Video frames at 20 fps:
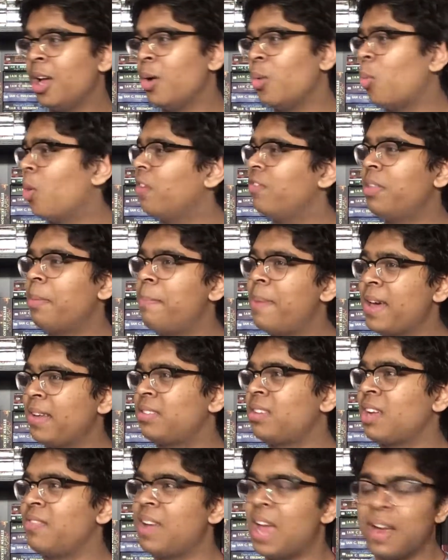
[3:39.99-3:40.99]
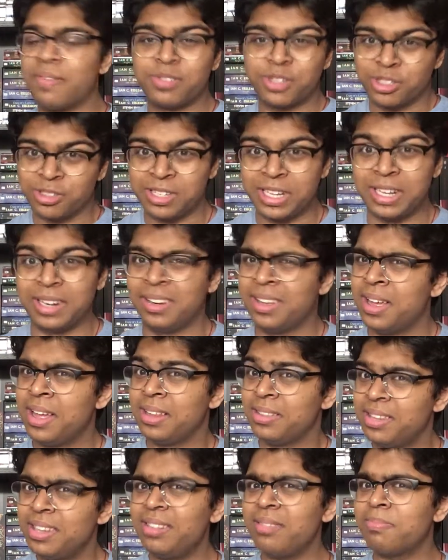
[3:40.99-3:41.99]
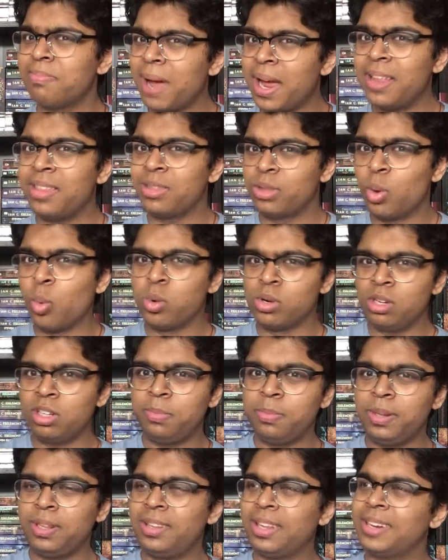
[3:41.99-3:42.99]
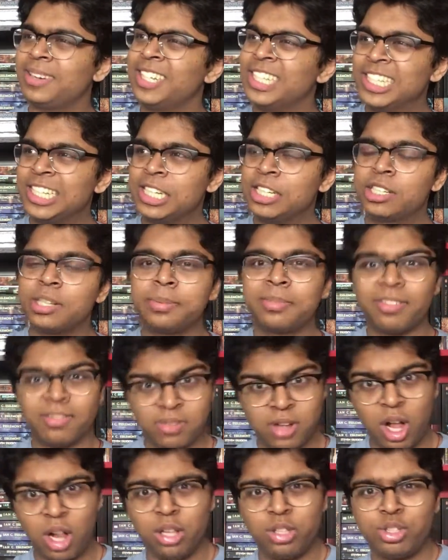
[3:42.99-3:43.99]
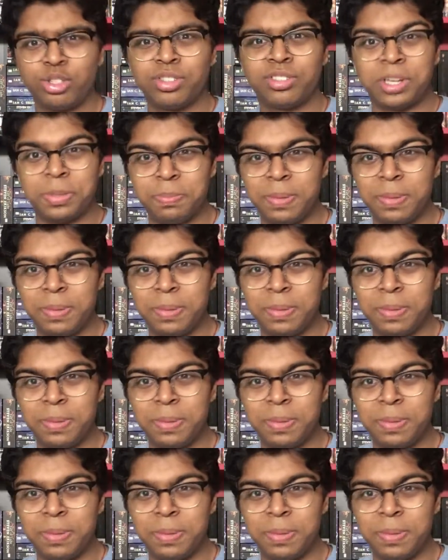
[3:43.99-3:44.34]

one of the best I've ever seen. This might, the world building in terms of cultures and